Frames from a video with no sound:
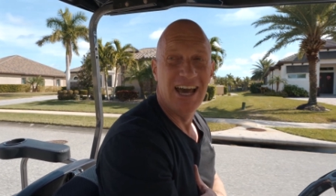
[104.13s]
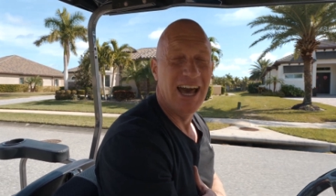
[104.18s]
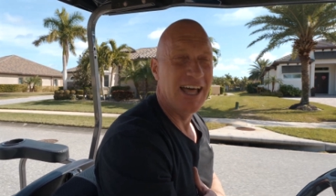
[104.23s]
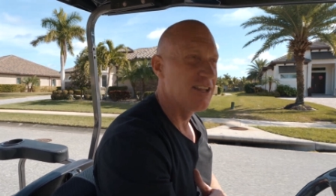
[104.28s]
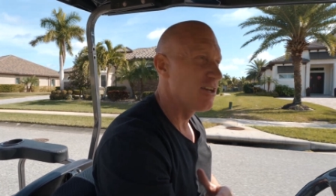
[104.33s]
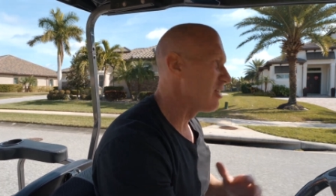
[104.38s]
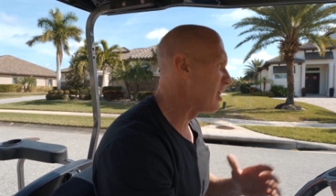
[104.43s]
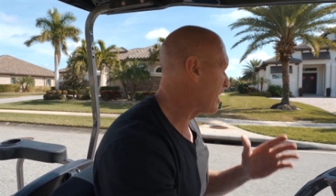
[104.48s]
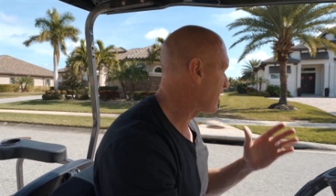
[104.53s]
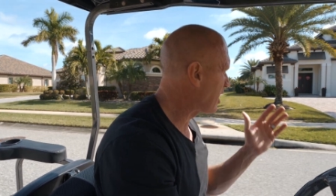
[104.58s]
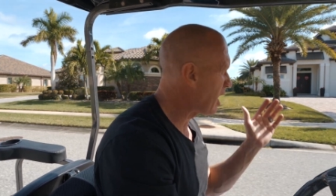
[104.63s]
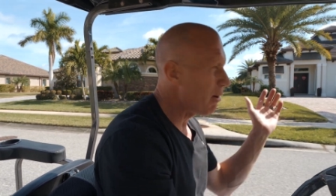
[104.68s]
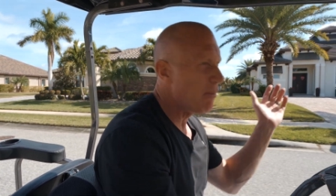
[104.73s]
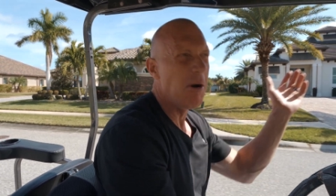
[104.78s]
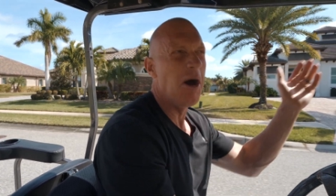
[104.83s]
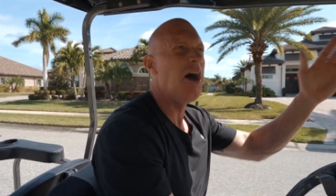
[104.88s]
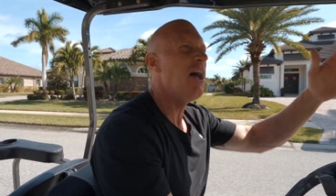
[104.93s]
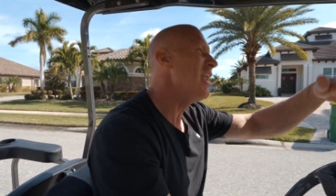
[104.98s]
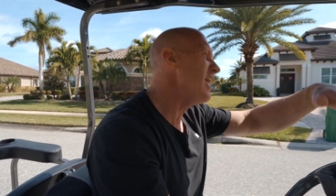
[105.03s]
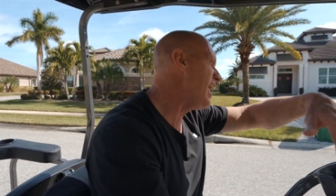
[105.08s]
And they're like, come
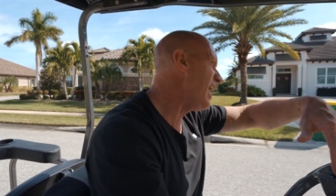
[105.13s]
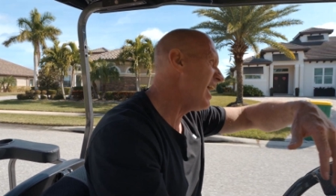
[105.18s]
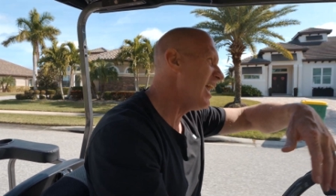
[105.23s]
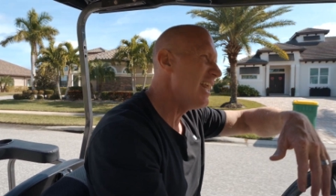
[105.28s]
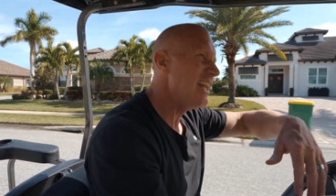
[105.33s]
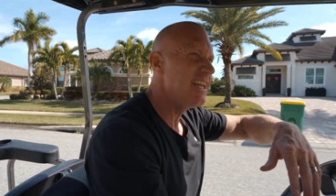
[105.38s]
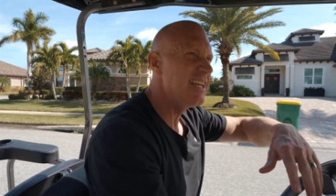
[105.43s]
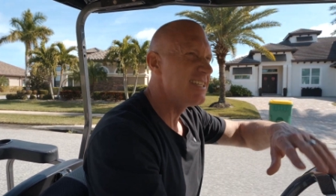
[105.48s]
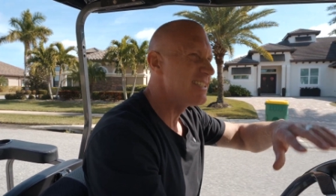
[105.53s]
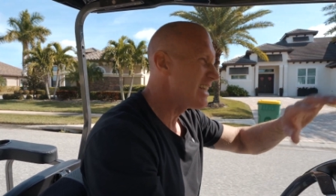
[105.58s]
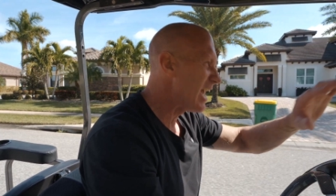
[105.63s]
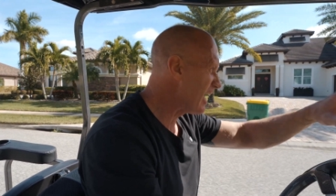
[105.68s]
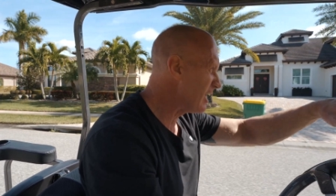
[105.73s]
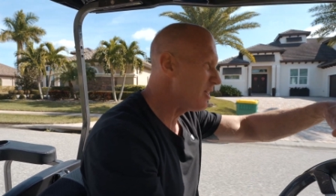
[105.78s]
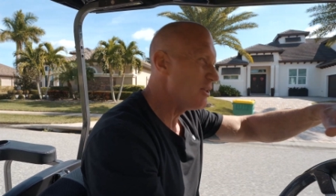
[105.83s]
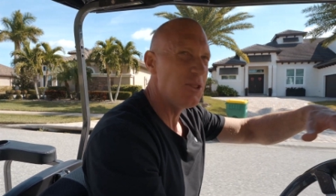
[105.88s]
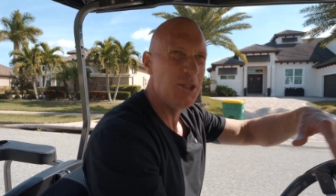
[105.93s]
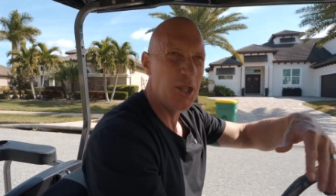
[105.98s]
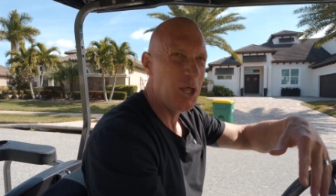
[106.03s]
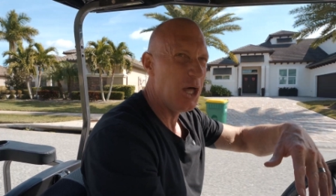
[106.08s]
on in and take
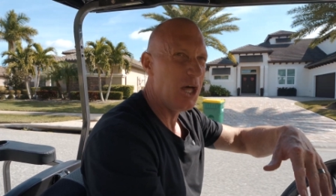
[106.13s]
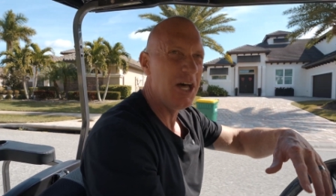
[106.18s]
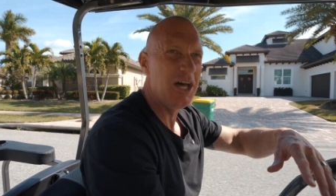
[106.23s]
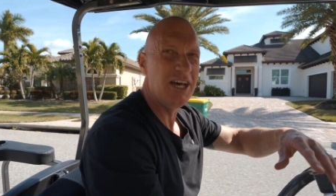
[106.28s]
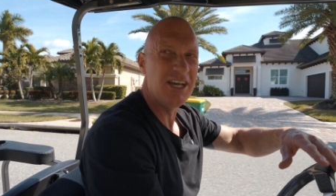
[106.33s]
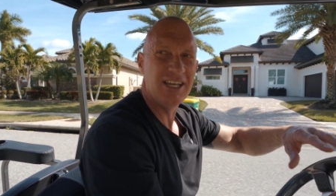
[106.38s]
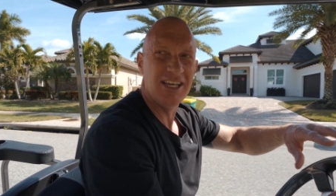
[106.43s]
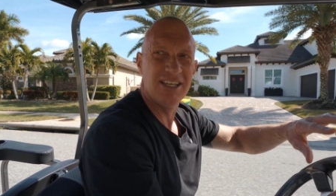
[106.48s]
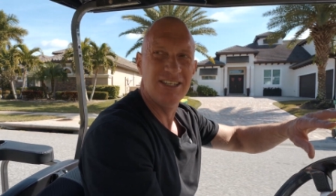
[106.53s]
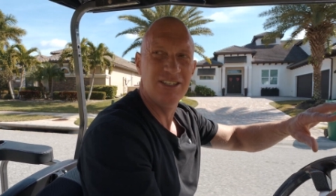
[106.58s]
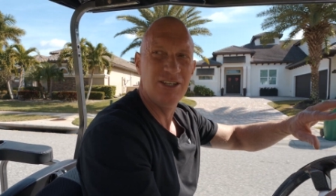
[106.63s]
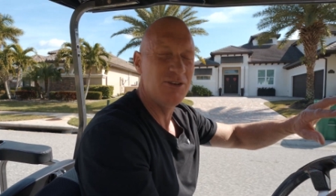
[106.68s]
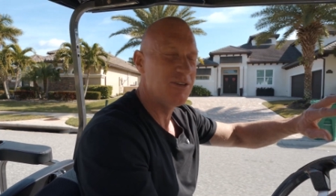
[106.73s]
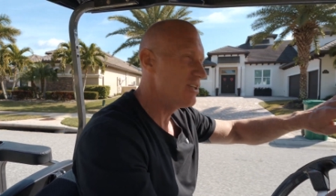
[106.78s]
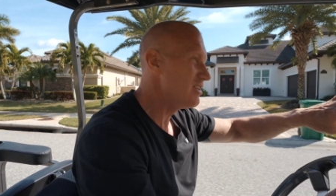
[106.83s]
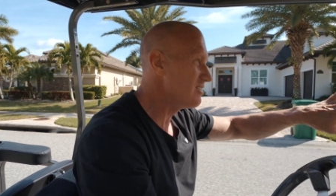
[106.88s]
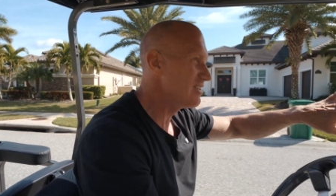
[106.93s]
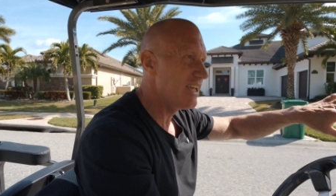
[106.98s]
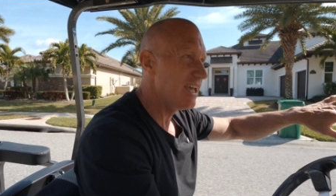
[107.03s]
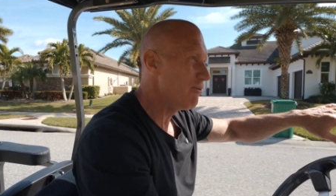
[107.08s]
a look and you
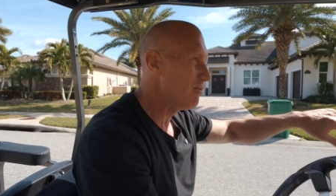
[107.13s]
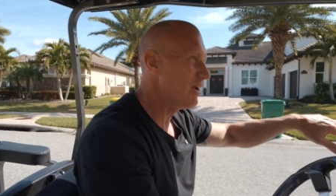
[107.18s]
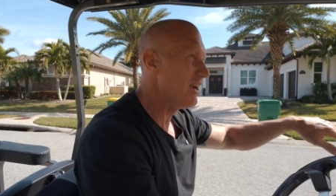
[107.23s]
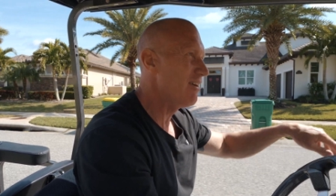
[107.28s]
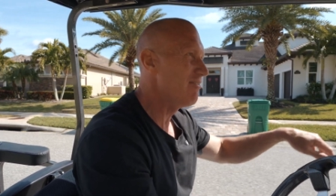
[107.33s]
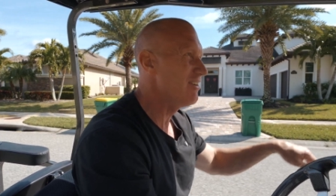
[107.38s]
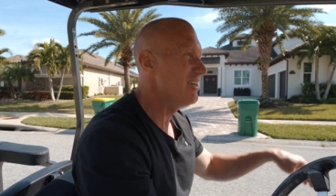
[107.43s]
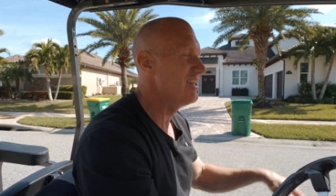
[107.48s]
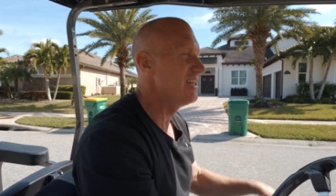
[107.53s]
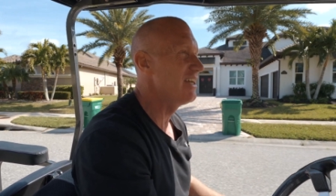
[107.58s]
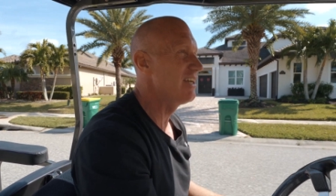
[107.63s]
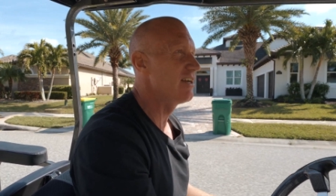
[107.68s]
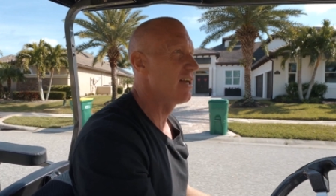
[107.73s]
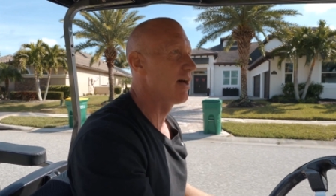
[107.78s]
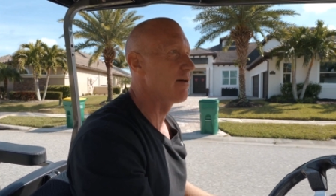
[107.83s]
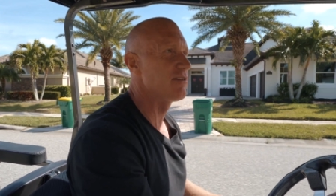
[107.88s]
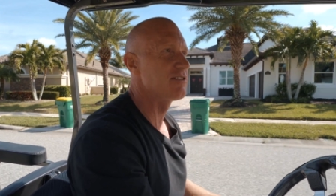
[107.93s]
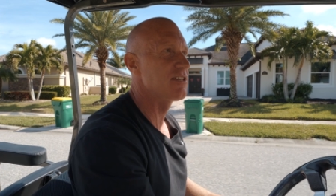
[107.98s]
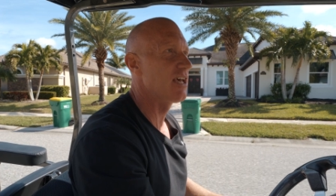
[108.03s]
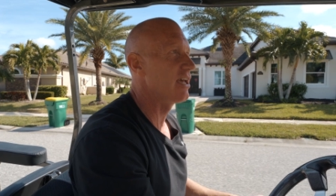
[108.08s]
can get whatever you need. And
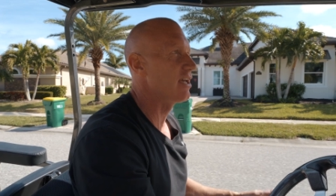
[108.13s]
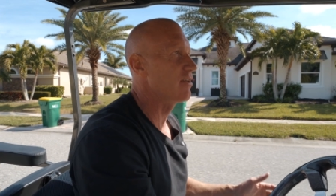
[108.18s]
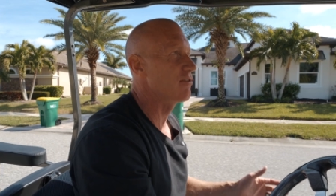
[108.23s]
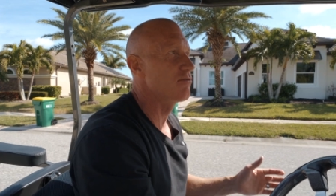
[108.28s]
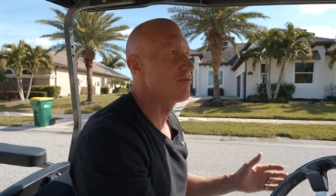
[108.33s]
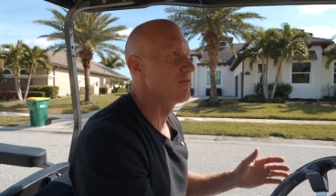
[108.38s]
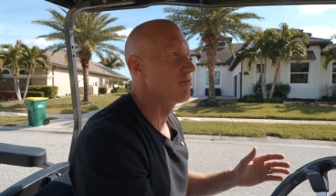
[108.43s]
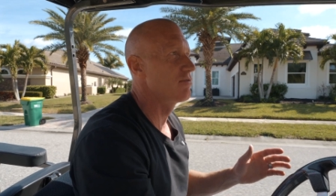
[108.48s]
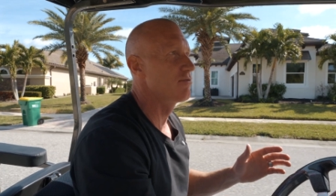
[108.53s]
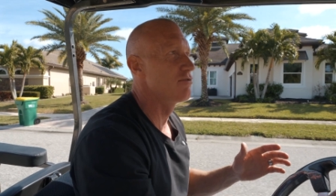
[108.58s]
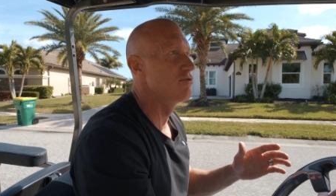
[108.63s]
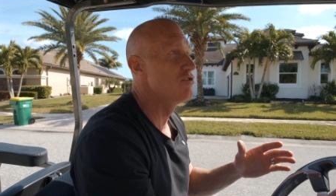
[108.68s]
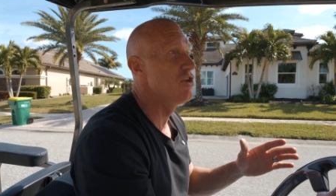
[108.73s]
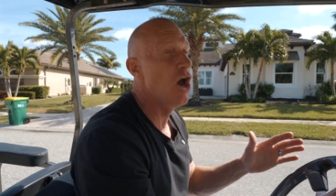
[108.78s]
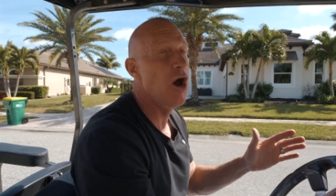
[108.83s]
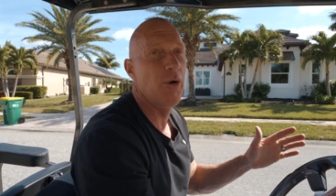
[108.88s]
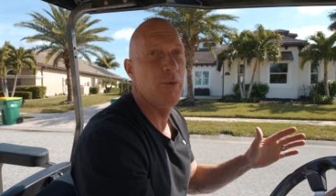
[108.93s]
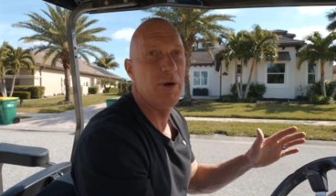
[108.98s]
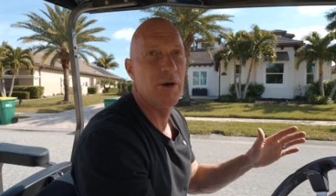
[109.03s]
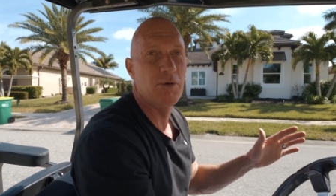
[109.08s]
I was like,
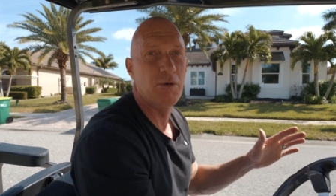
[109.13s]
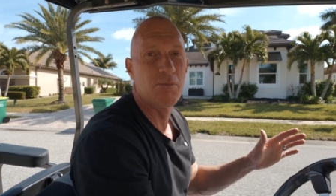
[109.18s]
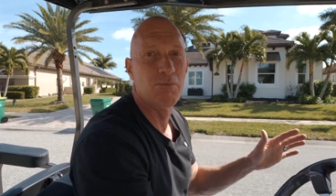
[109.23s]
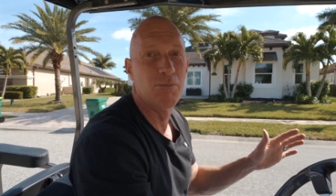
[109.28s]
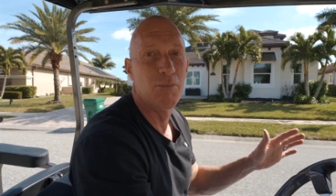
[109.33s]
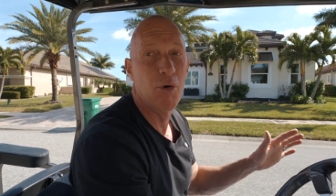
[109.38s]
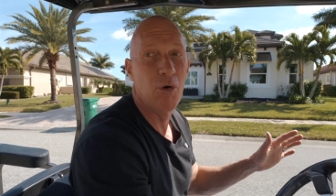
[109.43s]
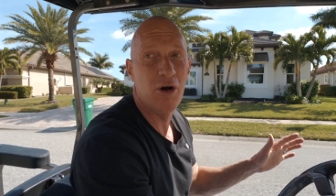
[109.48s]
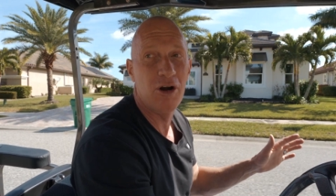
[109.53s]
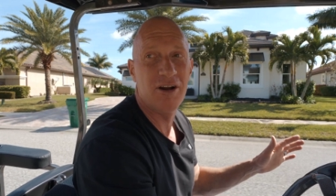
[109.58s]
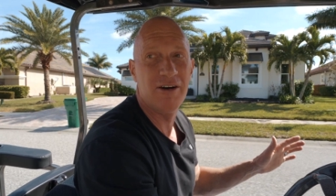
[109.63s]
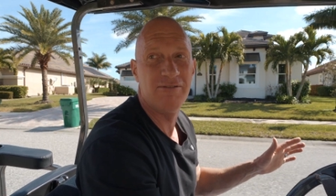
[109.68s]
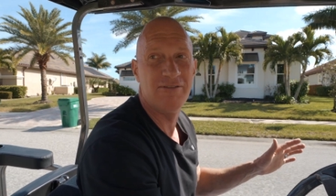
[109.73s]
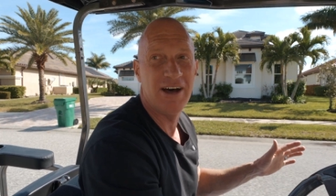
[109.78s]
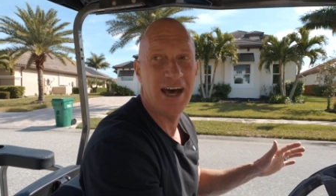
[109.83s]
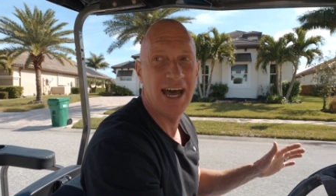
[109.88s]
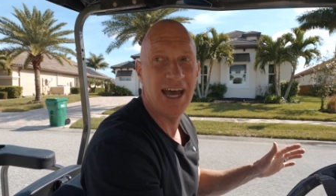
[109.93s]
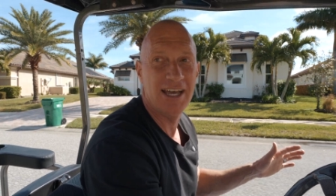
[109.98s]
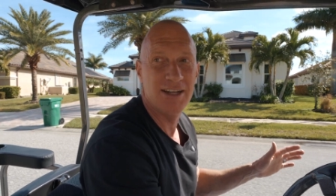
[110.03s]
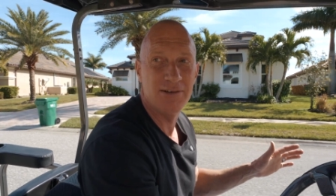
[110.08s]
no, we were
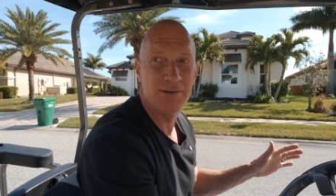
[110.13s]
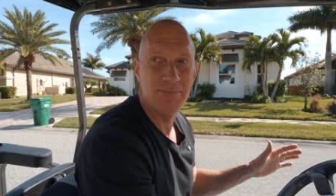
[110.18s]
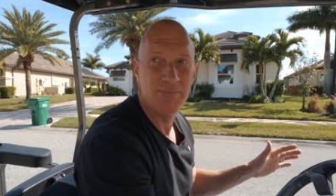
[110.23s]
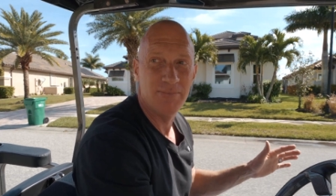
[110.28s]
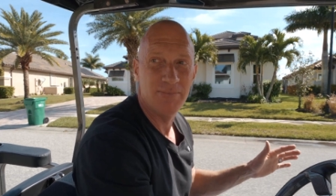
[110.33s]
mortified.